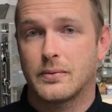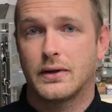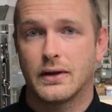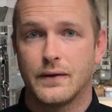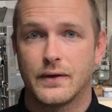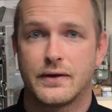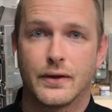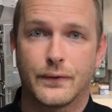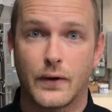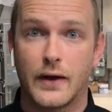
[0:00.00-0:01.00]
I mean, leave it to
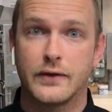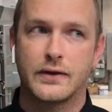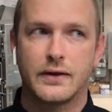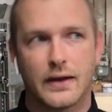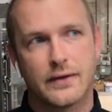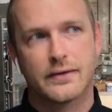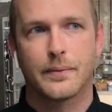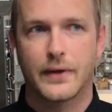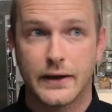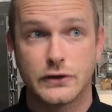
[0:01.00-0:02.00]
the French to take
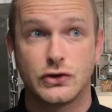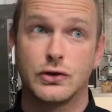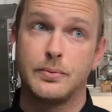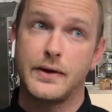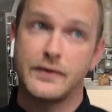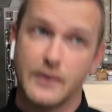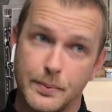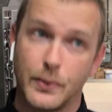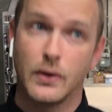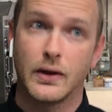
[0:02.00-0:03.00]
something that should be
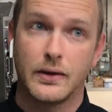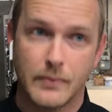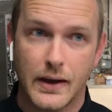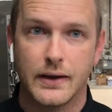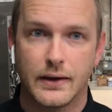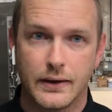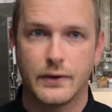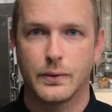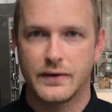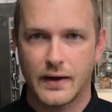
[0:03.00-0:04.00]
simple and make it
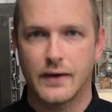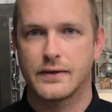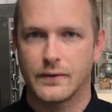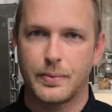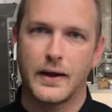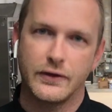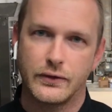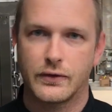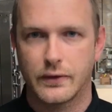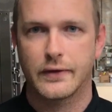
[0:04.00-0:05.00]
into a test of
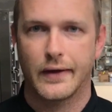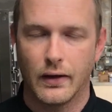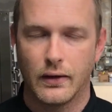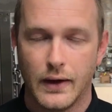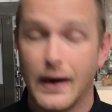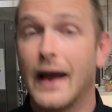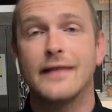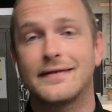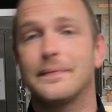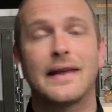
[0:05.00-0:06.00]
patience and skill.
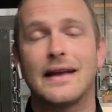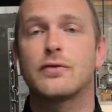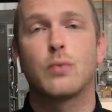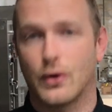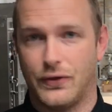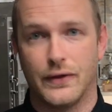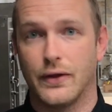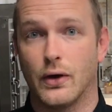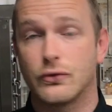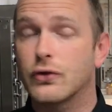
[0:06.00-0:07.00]
It's worth it,
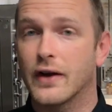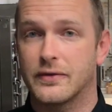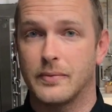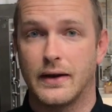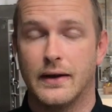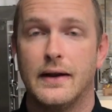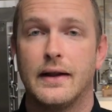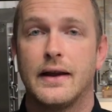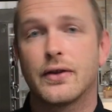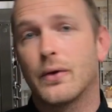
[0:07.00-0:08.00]
though, trust me.
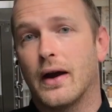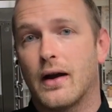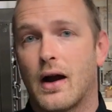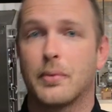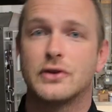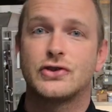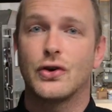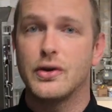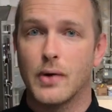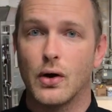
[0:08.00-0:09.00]
Either way, I'm going to
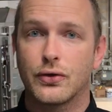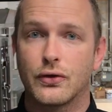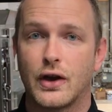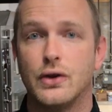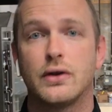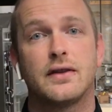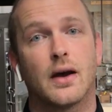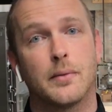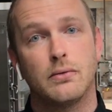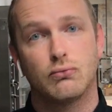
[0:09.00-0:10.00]
show you both, and you can
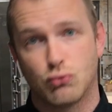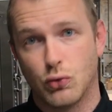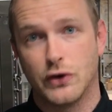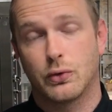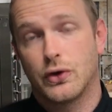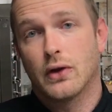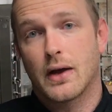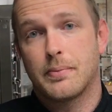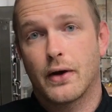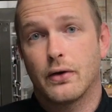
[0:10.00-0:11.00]
tell me which one you
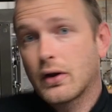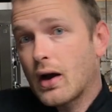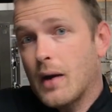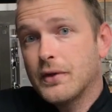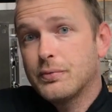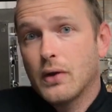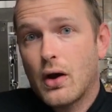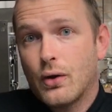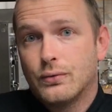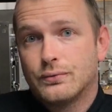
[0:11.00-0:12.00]
like better in the comments below.